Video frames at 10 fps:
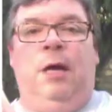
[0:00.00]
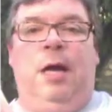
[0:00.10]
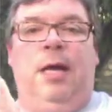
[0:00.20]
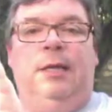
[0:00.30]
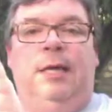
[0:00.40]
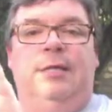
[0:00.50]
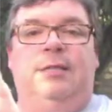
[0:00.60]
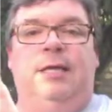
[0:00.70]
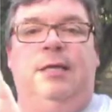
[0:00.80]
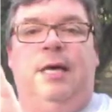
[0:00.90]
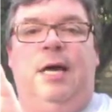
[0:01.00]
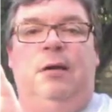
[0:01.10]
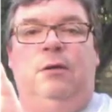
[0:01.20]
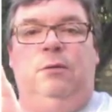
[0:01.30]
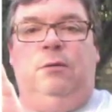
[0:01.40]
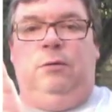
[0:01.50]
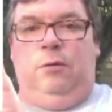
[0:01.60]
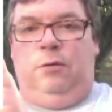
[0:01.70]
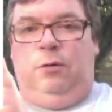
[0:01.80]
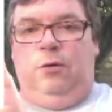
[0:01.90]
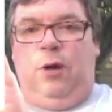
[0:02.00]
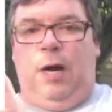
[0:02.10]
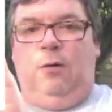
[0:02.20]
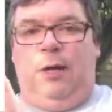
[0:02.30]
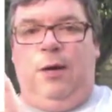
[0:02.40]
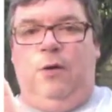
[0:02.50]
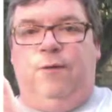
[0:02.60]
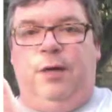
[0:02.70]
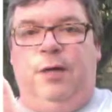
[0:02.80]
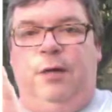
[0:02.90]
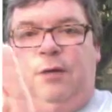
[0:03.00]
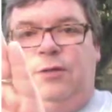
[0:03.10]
and the essay that your outline over here.